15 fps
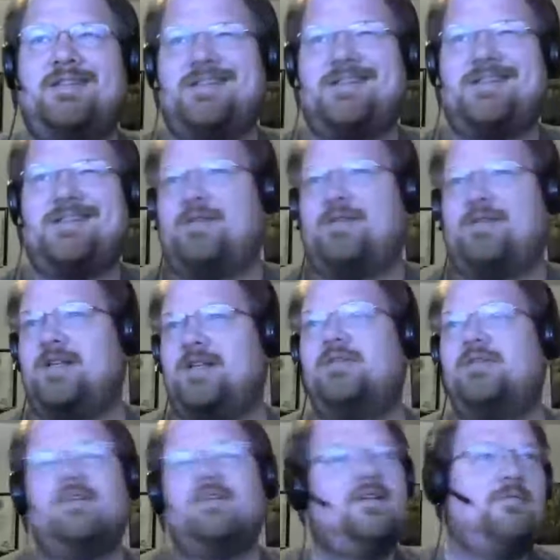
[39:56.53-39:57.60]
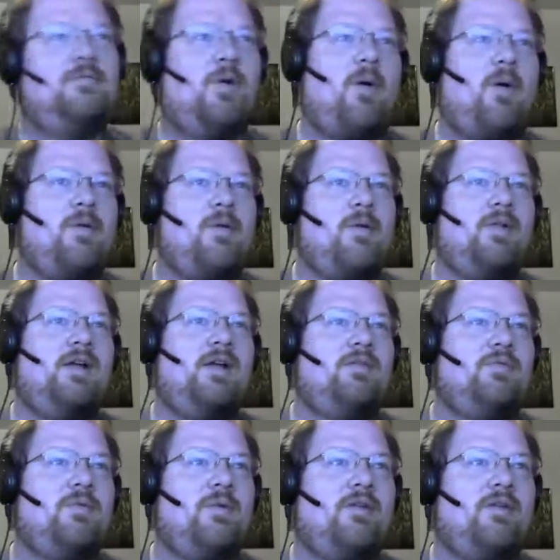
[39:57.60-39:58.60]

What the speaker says: I don't really know. But while we play,